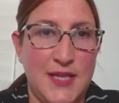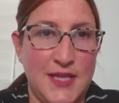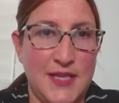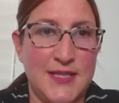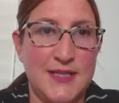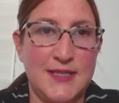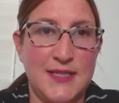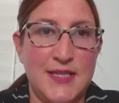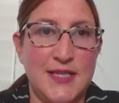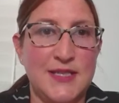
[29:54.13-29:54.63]
like
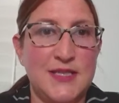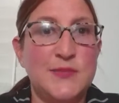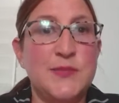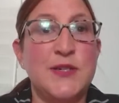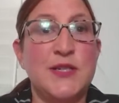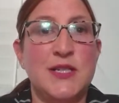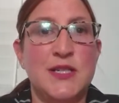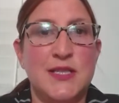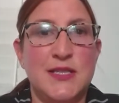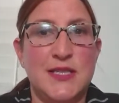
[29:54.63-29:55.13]
I said,
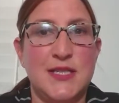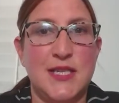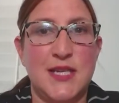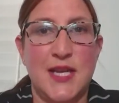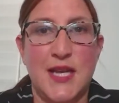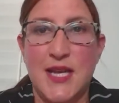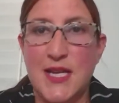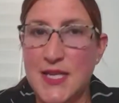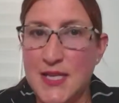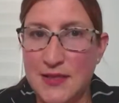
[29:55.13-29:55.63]

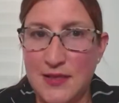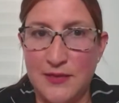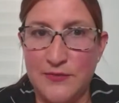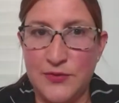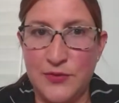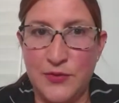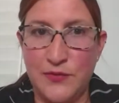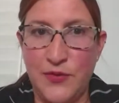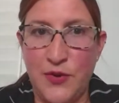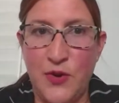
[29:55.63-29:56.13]
experiencing any
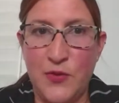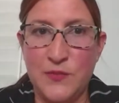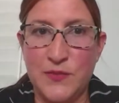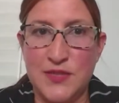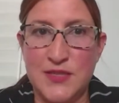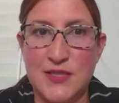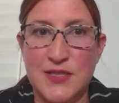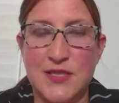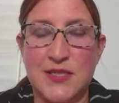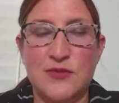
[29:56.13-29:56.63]
level of
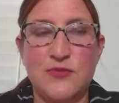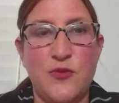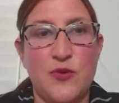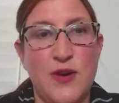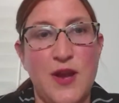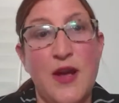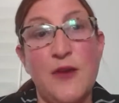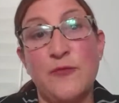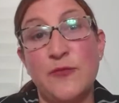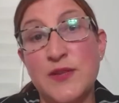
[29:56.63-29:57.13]
homelessness
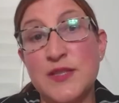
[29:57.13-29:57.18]
or at